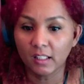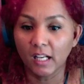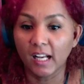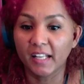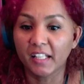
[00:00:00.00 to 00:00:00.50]

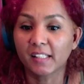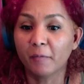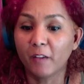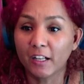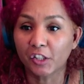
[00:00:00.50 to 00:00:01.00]
and it's a
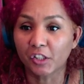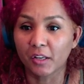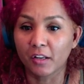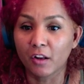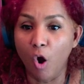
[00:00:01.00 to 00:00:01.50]

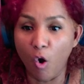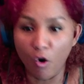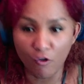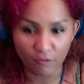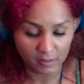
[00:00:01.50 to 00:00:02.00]
version
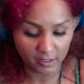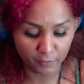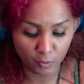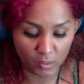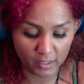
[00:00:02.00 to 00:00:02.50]
of, if
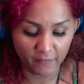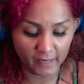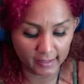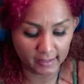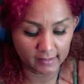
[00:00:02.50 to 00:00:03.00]
you wanna
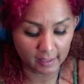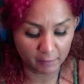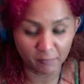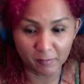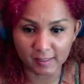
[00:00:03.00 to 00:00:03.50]
find it,
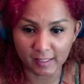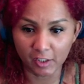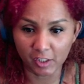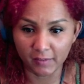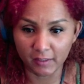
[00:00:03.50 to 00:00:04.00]

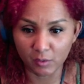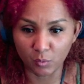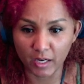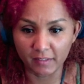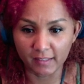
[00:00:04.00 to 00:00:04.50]
search it this
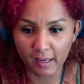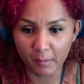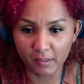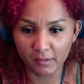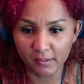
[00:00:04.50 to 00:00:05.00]
way,
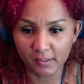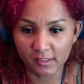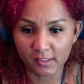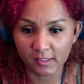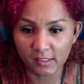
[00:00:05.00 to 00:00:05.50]

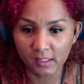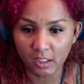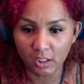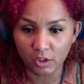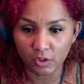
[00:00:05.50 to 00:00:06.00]
Diamonds
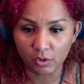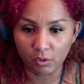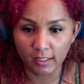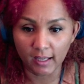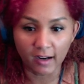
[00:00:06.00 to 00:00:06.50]

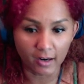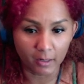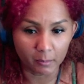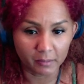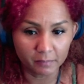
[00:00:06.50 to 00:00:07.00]
Zoila
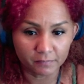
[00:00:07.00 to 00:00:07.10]
Garman.